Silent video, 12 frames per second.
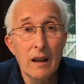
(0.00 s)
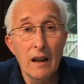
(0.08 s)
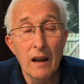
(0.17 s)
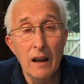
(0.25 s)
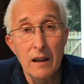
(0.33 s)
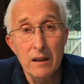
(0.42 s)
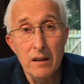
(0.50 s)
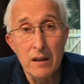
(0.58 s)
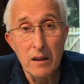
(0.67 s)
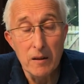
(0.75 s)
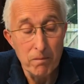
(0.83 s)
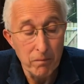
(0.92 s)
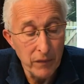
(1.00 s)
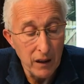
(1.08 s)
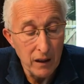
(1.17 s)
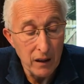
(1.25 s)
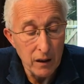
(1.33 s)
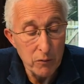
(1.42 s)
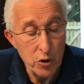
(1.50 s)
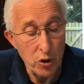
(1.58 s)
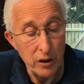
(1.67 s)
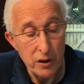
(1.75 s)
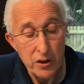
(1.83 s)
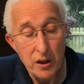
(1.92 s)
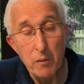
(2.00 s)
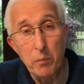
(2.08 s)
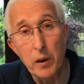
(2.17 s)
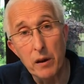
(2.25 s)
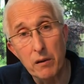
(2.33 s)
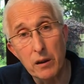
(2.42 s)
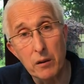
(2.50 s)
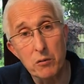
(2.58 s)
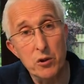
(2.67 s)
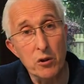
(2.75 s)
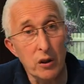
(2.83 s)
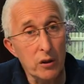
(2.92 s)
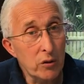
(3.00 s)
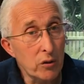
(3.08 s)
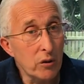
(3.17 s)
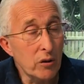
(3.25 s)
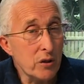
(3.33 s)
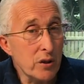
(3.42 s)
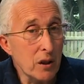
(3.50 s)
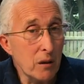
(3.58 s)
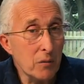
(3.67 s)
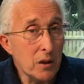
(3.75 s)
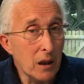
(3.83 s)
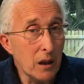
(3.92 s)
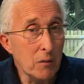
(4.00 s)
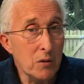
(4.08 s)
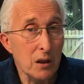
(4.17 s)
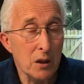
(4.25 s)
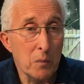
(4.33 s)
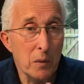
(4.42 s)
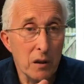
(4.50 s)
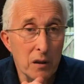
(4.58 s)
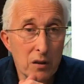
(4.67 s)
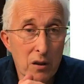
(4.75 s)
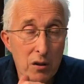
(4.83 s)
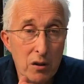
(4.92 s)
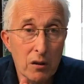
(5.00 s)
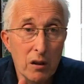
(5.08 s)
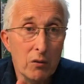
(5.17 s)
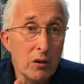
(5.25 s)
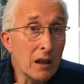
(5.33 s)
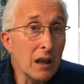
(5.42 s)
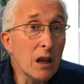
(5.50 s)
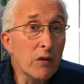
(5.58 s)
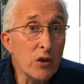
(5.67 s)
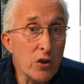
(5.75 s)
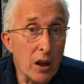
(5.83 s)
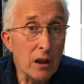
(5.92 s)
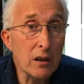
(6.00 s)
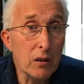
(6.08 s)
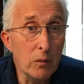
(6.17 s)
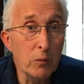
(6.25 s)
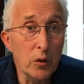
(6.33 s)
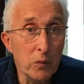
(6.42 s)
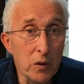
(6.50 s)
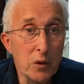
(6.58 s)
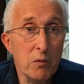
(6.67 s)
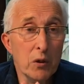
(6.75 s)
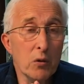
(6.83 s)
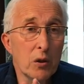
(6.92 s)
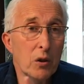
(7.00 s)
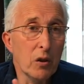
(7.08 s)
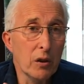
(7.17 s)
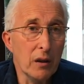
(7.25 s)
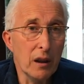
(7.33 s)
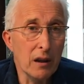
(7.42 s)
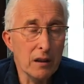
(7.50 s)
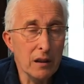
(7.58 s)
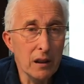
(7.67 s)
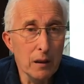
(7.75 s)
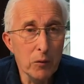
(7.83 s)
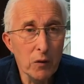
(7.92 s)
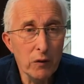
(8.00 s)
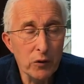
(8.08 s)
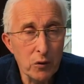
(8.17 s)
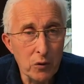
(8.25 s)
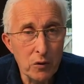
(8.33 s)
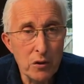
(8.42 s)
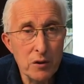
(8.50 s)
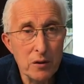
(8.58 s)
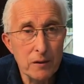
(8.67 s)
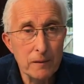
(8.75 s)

And um, it was during the same period, it was during through the same times and experiences. Great evangelical movements were going on at that time, of course.